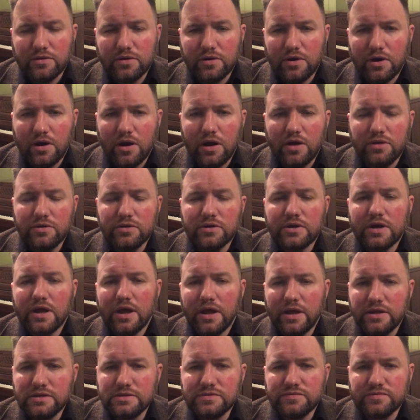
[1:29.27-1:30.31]
There are other
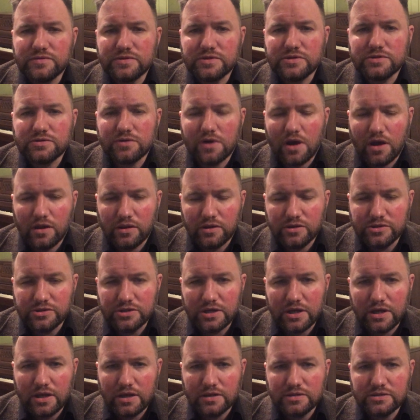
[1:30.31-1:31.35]
kinds of
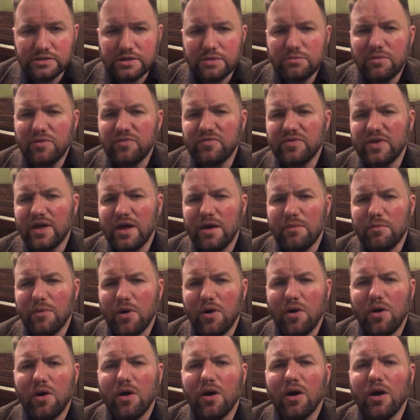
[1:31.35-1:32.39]
astrology, and some of them
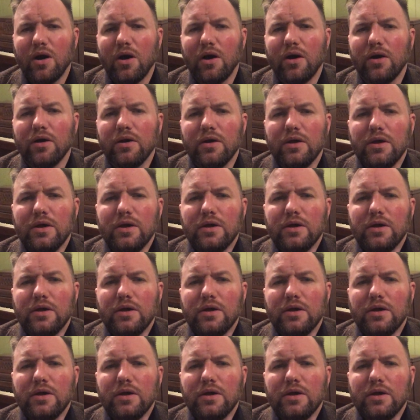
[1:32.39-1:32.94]
are